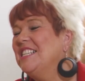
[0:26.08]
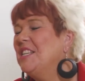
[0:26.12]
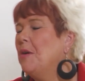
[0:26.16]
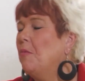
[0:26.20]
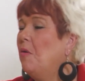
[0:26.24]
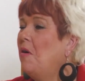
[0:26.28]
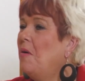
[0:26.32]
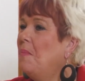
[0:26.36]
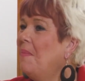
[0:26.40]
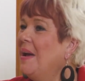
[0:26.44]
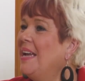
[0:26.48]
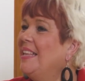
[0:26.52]
So
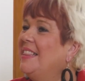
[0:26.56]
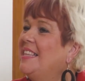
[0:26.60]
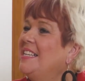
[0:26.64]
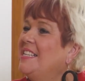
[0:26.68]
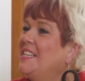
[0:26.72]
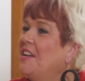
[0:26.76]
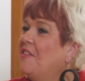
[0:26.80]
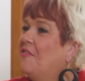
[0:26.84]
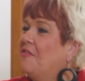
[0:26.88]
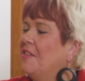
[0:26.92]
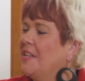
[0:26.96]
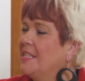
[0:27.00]
what made the
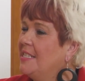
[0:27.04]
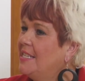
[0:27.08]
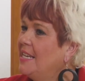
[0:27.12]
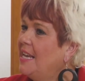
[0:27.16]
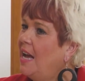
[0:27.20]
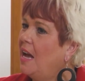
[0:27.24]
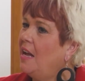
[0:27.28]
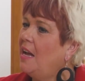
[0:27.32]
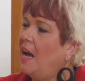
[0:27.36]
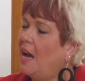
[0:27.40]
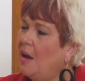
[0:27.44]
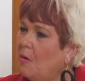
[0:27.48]
difference?
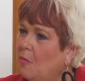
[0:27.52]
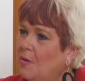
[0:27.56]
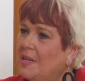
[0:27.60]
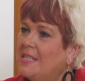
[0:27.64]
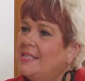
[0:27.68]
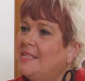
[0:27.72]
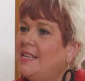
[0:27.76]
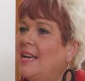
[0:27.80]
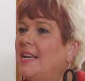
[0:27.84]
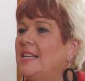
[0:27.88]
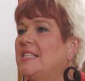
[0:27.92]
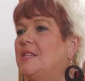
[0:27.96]
I
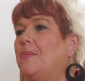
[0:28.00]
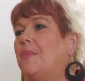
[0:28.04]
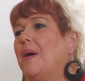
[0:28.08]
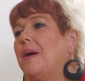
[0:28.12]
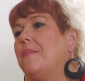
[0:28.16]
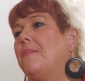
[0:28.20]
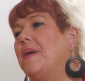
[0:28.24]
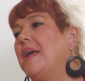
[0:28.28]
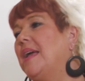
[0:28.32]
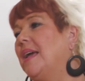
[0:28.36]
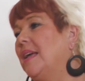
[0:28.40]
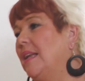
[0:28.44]
always say it's
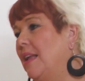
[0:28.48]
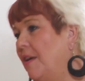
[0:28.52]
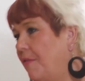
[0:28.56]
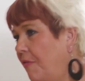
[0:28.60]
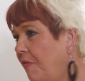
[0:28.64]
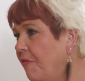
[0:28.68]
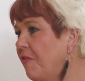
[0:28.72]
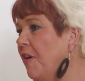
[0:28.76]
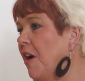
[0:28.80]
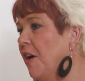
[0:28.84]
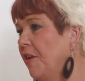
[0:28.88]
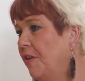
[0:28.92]
about making it
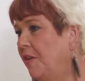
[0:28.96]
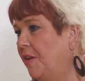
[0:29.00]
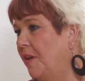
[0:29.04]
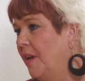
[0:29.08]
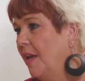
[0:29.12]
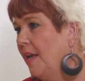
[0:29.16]
fun.